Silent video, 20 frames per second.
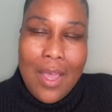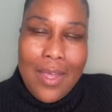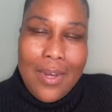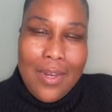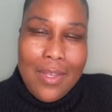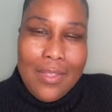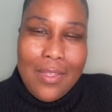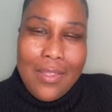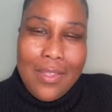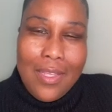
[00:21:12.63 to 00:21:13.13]

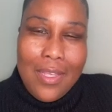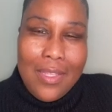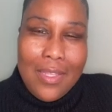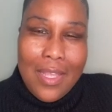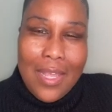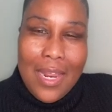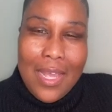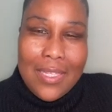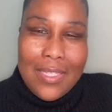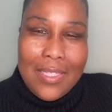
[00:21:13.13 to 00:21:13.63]
Another thing
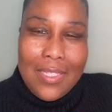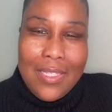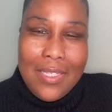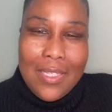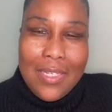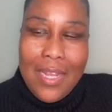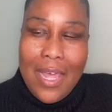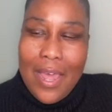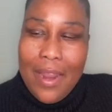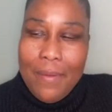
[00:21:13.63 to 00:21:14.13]
that I
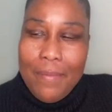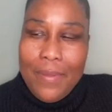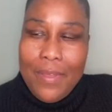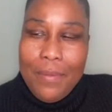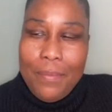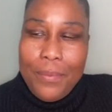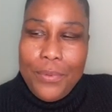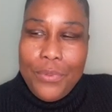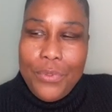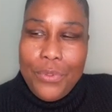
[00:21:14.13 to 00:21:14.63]
see a lot of
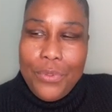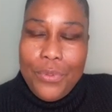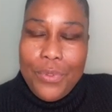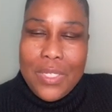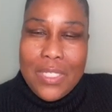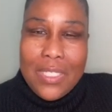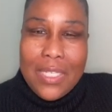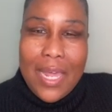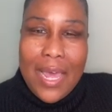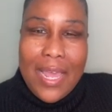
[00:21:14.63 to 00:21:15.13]
people do
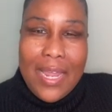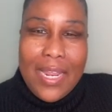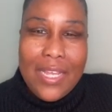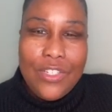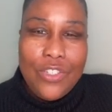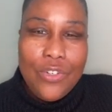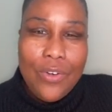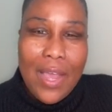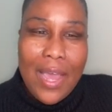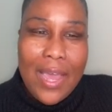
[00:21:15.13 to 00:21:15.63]
is like
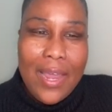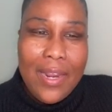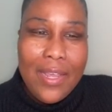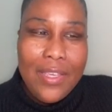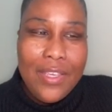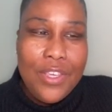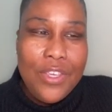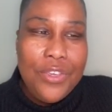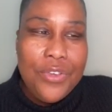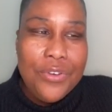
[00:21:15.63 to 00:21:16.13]
they try
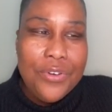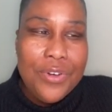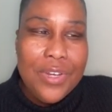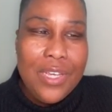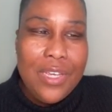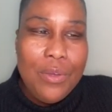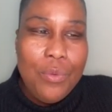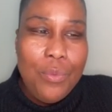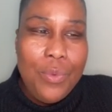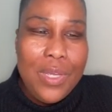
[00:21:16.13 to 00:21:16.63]
to cure
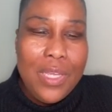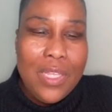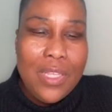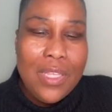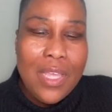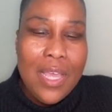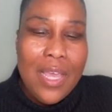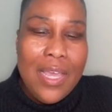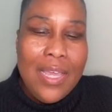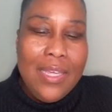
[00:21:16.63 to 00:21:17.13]
it
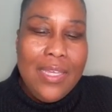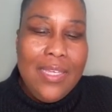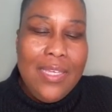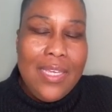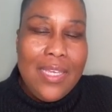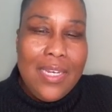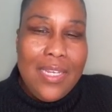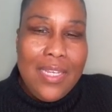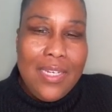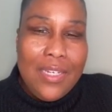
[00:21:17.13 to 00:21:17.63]
with
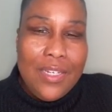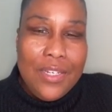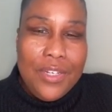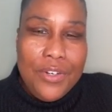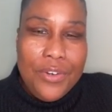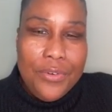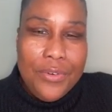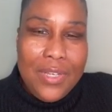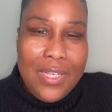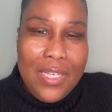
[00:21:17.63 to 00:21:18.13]
getting
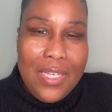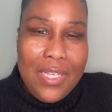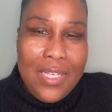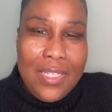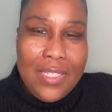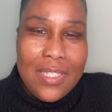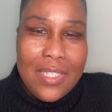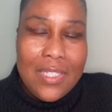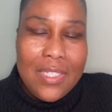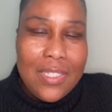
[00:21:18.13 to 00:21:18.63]

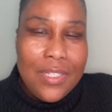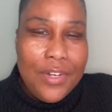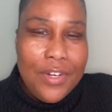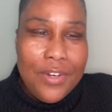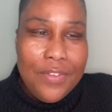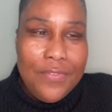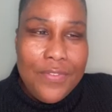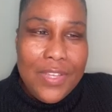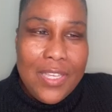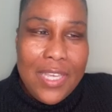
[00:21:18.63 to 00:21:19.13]
degrees and
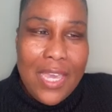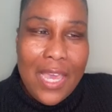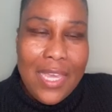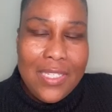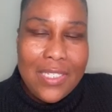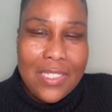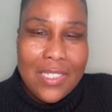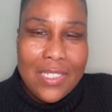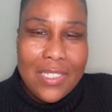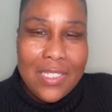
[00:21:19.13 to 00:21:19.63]

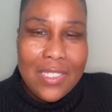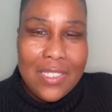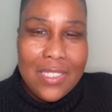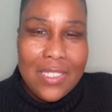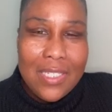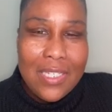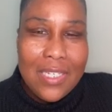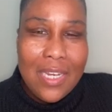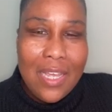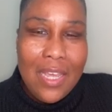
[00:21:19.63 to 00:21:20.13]

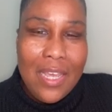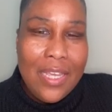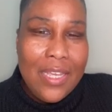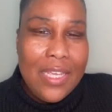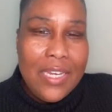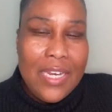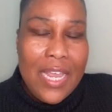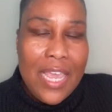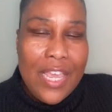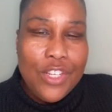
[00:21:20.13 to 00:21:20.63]
certifications
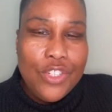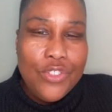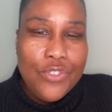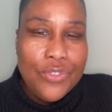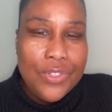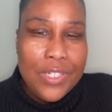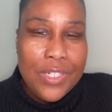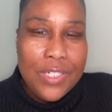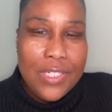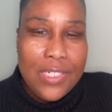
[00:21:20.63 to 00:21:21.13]
and
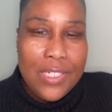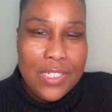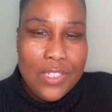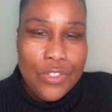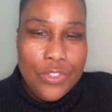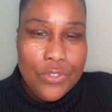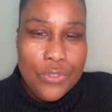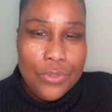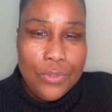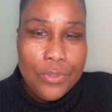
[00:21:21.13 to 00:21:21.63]
extra
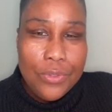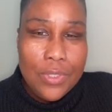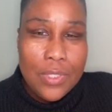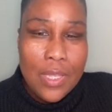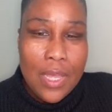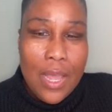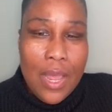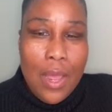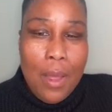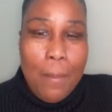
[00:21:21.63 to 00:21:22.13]

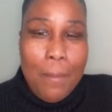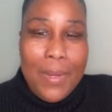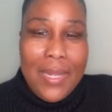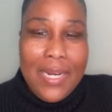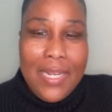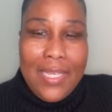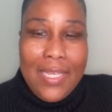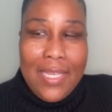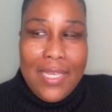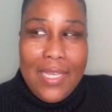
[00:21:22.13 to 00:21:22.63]
credentials.
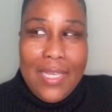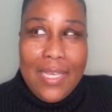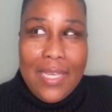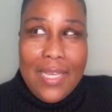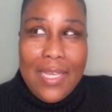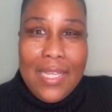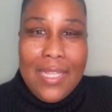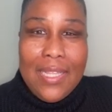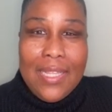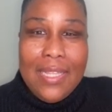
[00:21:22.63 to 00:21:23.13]
But
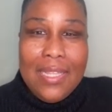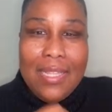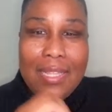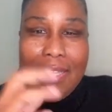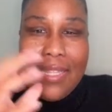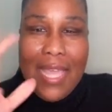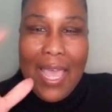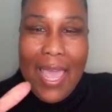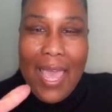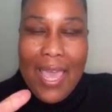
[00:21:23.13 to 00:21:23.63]
again,
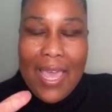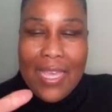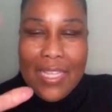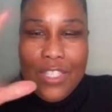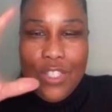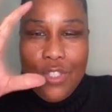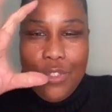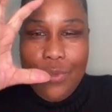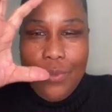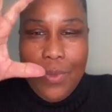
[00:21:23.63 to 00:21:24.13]
that
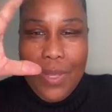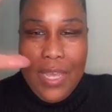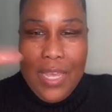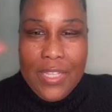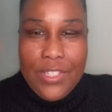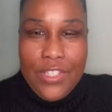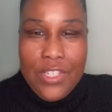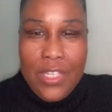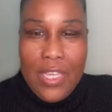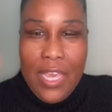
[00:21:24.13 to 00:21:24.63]
is to
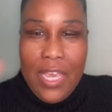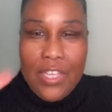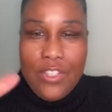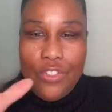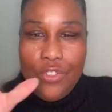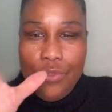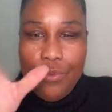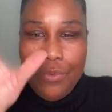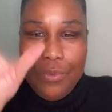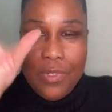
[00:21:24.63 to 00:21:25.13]

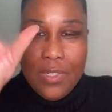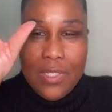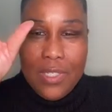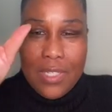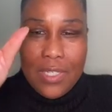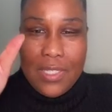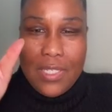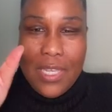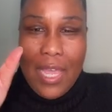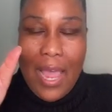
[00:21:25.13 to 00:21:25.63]
educate you on
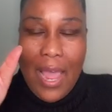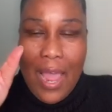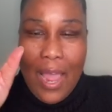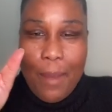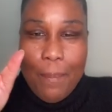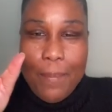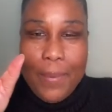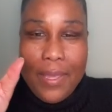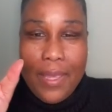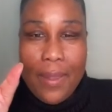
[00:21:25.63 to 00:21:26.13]
the
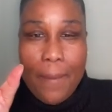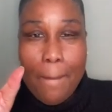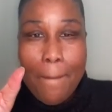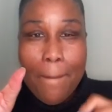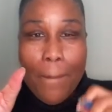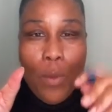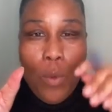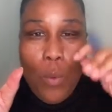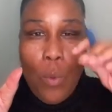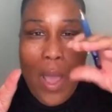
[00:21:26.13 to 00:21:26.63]
topic.
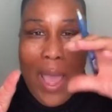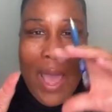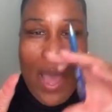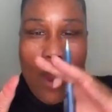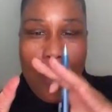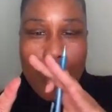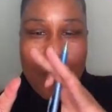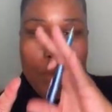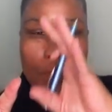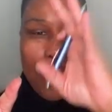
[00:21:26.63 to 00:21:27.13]

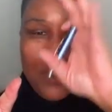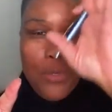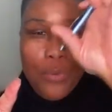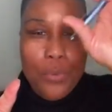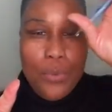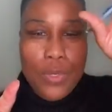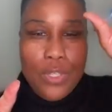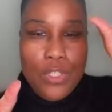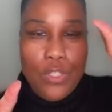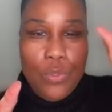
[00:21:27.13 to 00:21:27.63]
How are we
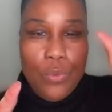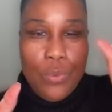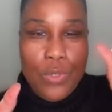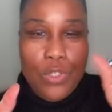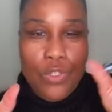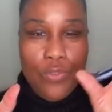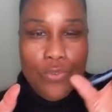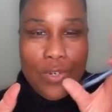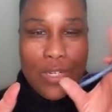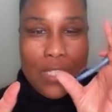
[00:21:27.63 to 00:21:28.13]
going to
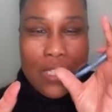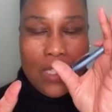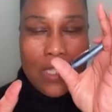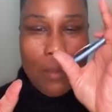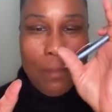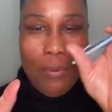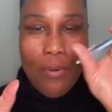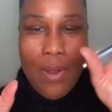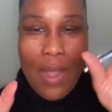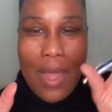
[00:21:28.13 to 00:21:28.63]
address
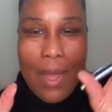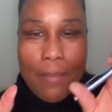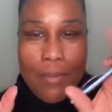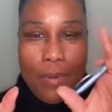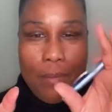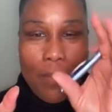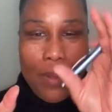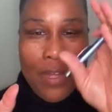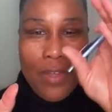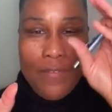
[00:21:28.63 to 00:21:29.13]
the
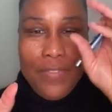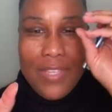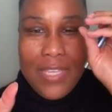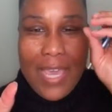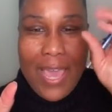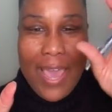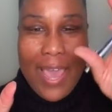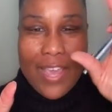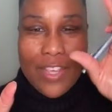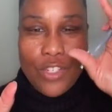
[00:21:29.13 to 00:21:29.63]
problem of
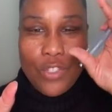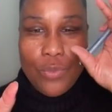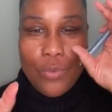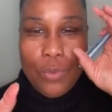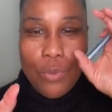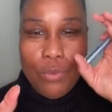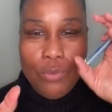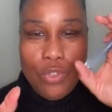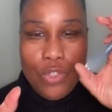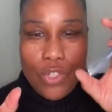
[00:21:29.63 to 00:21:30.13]
the
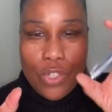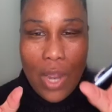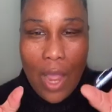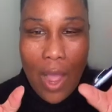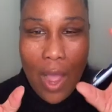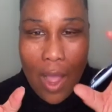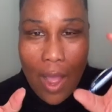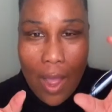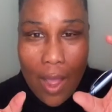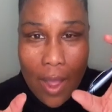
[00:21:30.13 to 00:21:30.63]
actual
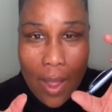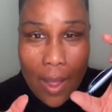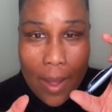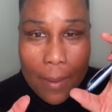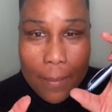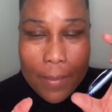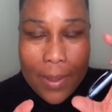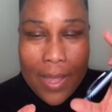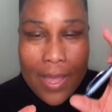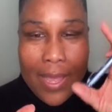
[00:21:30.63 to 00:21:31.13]

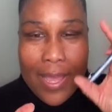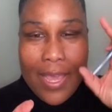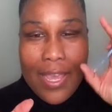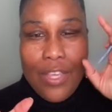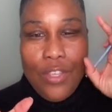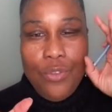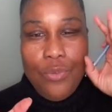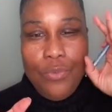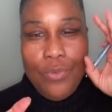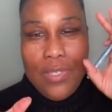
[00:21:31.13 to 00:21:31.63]
job
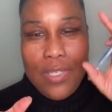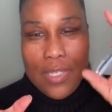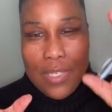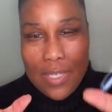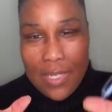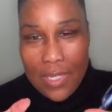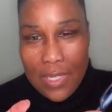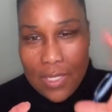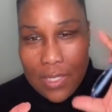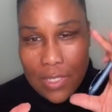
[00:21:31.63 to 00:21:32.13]
and you
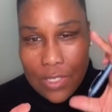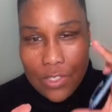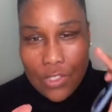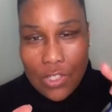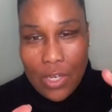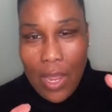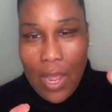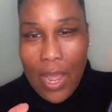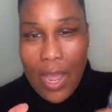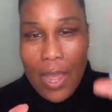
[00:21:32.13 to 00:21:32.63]
getting the
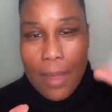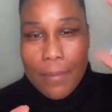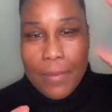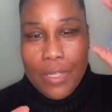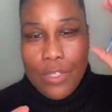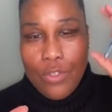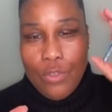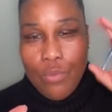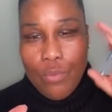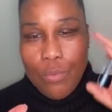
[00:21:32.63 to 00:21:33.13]
job
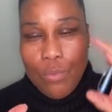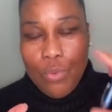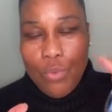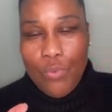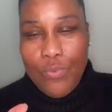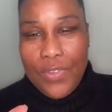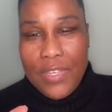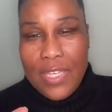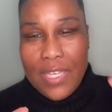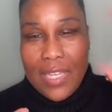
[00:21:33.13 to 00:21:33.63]
and you
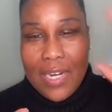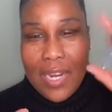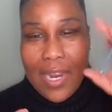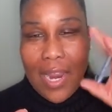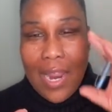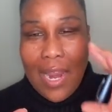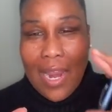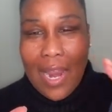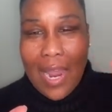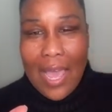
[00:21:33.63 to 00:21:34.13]
moving in
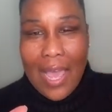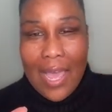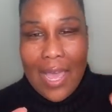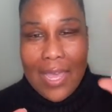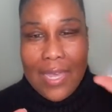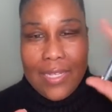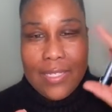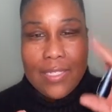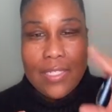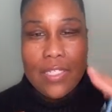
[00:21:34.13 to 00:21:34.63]
an
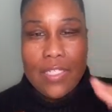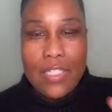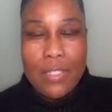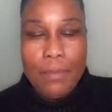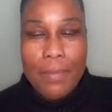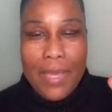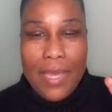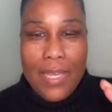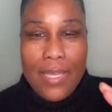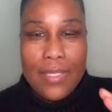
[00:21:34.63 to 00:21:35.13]
aligned
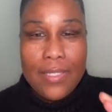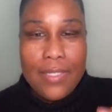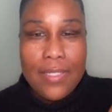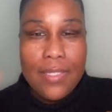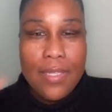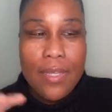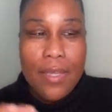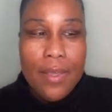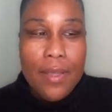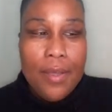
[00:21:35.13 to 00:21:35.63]

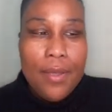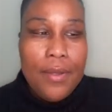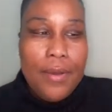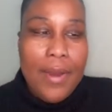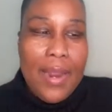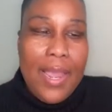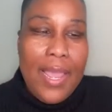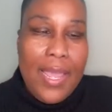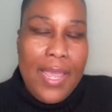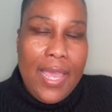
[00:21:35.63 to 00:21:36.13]
space,
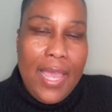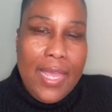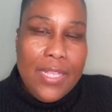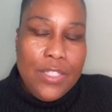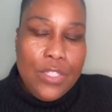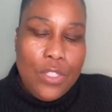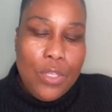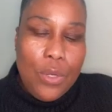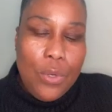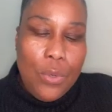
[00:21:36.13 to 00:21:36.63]
right?
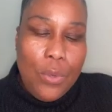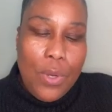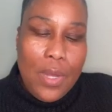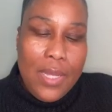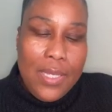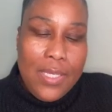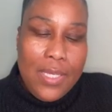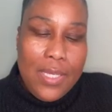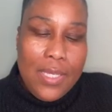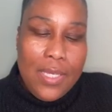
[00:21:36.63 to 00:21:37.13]
And so
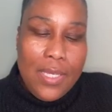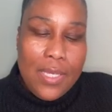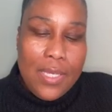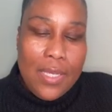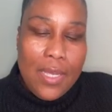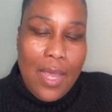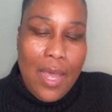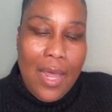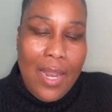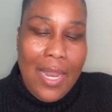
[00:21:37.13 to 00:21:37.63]

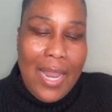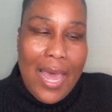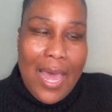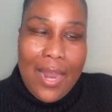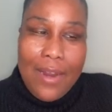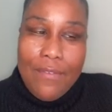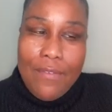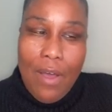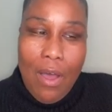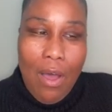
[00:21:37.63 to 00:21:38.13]
again, a
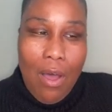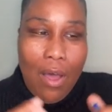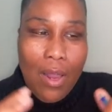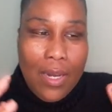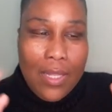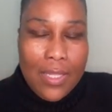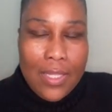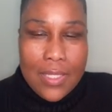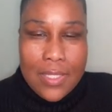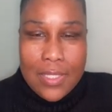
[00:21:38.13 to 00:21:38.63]
lot of
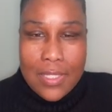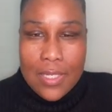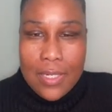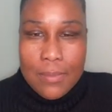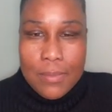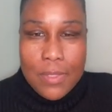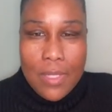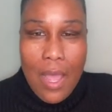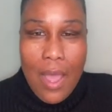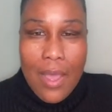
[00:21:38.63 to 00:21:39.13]
all of this that
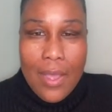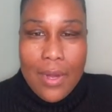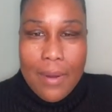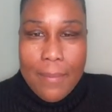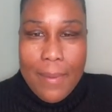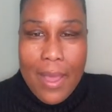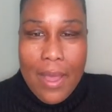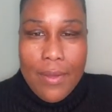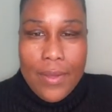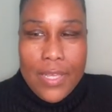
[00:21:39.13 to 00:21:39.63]
I'm talking
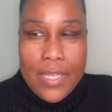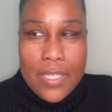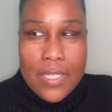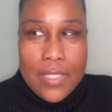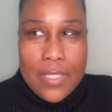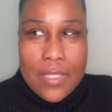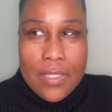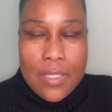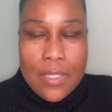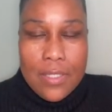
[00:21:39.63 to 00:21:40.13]
about
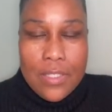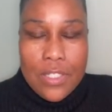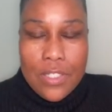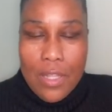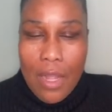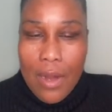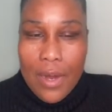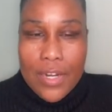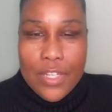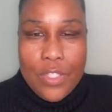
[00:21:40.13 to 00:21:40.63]

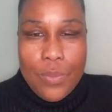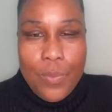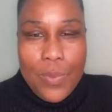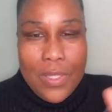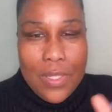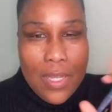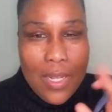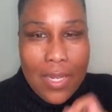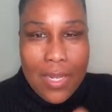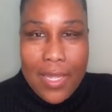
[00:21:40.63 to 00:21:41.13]
starts
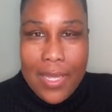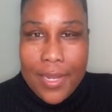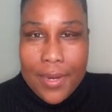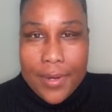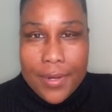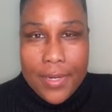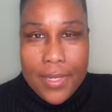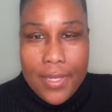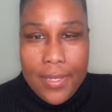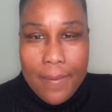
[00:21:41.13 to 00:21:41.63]
with
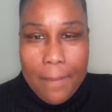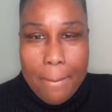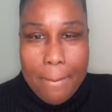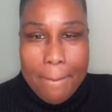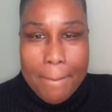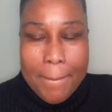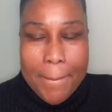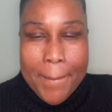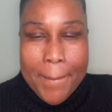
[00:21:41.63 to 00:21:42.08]
clarity.